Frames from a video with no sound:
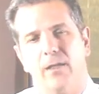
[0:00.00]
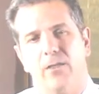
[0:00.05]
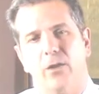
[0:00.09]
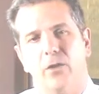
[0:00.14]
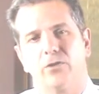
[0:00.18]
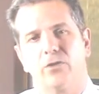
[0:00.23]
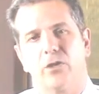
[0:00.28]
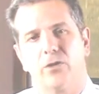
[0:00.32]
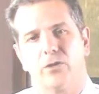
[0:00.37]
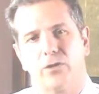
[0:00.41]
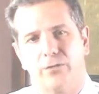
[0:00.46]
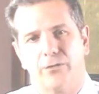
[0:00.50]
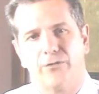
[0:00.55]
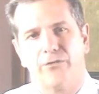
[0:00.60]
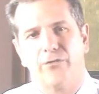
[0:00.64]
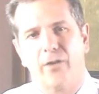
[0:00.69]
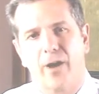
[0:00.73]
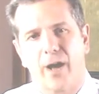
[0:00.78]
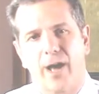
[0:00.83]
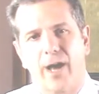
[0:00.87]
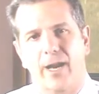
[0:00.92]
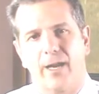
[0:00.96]
Those are
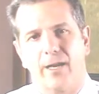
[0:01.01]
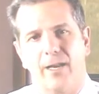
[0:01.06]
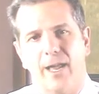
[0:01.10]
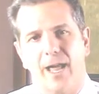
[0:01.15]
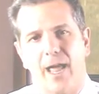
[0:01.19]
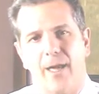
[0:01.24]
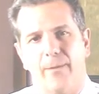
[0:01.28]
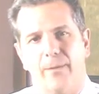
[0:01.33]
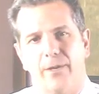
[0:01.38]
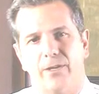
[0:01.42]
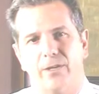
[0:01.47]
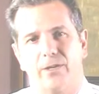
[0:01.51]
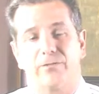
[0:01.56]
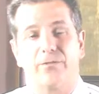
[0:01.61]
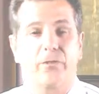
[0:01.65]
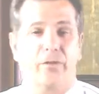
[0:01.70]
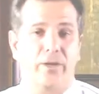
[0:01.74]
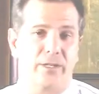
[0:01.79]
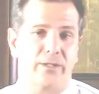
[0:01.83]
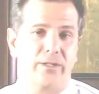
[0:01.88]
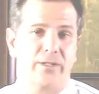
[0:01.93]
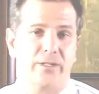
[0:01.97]
defined damages.
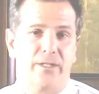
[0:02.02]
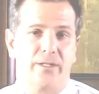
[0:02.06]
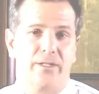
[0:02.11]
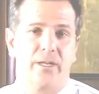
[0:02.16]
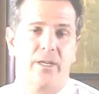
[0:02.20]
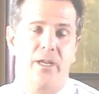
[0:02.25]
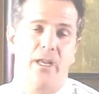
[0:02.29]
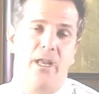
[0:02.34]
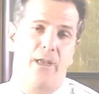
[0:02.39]
For instance,